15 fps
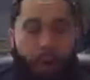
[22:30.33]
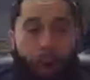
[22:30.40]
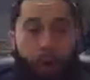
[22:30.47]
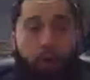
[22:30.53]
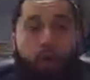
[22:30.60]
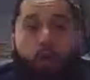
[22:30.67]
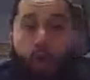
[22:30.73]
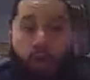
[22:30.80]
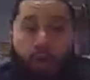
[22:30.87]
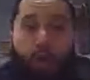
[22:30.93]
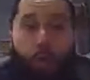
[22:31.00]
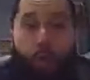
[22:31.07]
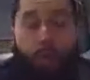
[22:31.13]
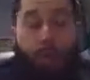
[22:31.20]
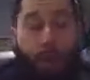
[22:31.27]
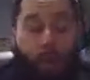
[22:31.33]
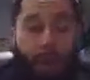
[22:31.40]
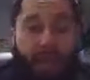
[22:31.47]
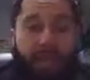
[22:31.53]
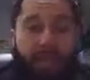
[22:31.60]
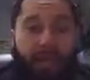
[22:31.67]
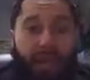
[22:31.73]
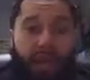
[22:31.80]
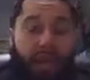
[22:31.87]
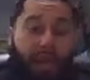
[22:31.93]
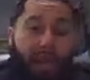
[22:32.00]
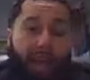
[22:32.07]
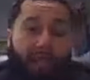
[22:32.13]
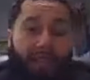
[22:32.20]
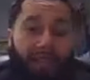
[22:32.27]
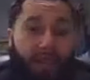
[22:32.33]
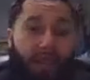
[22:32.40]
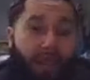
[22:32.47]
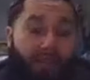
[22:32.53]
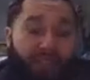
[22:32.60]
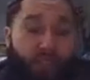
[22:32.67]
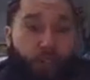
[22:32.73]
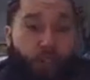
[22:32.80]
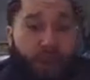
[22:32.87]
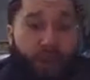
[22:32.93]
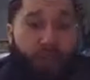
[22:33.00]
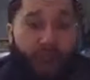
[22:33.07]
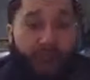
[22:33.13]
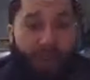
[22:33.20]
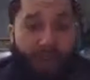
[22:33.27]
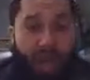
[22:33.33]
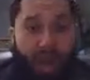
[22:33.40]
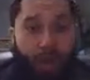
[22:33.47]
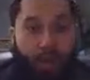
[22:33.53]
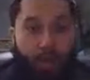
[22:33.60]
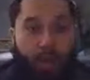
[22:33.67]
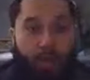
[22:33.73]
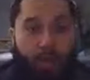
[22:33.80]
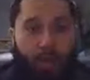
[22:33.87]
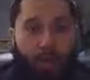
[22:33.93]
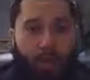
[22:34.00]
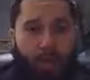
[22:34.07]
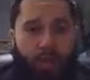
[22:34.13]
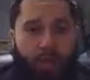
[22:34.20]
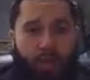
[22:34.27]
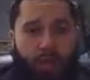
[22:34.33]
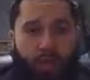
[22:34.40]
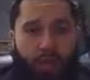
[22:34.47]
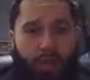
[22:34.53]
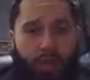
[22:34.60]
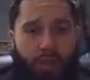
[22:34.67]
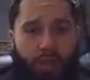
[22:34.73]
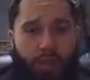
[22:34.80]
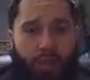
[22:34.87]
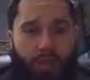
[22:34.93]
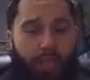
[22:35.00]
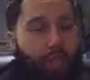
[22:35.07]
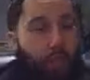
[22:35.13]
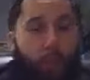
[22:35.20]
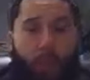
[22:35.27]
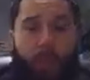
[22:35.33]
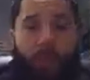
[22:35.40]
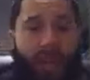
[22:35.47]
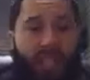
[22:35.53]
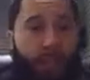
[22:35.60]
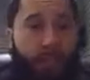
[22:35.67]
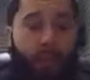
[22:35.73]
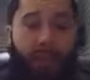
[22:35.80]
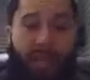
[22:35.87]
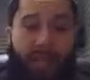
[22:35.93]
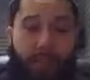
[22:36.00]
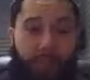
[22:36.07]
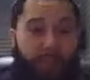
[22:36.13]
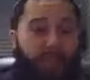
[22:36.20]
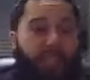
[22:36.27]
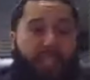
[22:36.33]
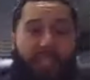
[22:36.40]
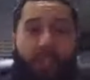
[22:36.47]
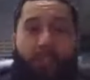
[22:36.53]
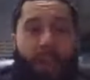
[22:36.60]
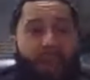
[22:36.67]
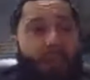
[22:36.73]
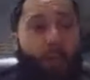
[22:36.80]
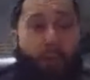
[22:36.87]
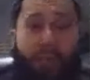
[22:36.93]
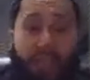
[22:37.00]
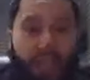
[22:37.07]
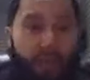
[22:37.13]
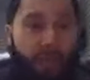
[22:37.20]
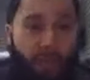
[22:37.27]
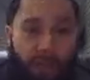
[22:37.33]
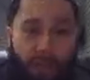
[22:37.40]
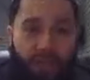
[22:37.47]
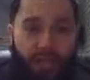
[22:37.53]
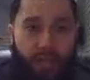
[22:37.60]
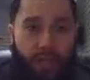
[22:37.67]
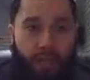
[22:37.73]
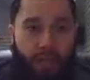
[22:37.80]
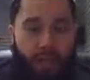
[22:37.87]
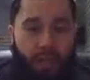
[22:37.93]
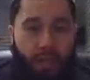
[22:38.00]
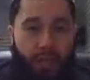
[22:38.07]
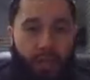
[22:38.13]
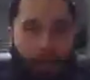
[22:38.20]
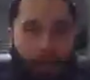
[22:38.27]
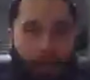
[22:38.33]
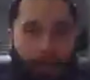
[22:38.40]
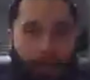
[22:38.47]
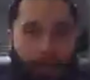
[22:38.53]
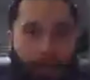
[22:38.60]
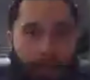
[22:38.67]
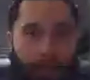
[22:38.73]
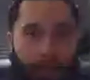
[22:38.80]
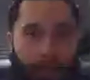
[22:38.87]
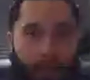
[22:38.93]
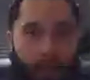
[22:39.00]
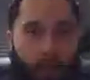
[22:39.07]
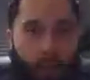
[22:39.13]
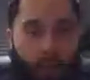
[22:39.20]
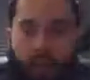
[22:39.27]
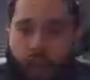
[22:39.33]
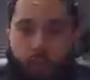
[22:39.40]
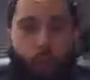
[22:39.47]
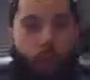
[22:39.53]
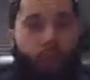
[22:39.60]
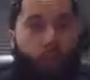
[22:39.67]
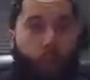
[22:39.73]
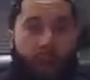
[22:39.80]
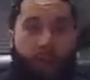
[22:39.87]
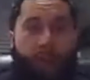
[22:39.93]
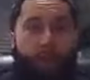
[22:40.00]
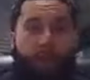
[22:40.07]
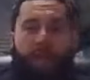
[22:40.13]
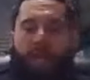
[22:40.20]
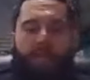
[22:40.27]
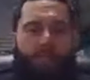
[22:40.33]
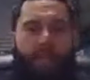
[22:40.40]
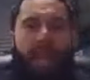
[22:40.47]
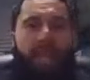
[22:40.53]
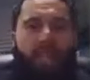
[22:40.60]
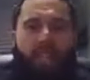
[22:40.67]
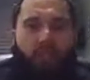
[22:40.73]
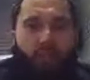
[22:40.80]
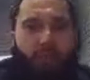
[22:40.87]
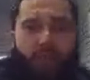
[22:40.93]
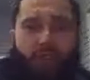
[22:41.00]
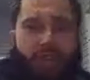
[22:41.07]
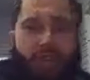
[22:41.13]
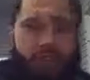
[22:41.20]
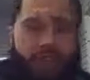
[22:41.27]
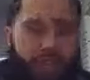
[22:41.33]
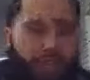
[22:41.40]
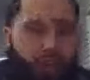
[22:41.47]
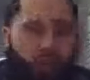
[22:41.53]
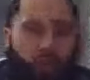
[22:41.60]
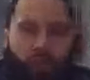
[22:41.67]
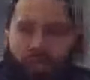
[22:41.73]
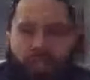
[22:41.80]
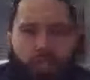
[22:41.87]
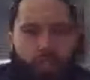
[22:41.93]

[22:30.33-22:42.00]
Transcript: Are you comfortable making 11.25 an hour? That supervisor position pay 14.50. Once you work your way up from that to fucking regional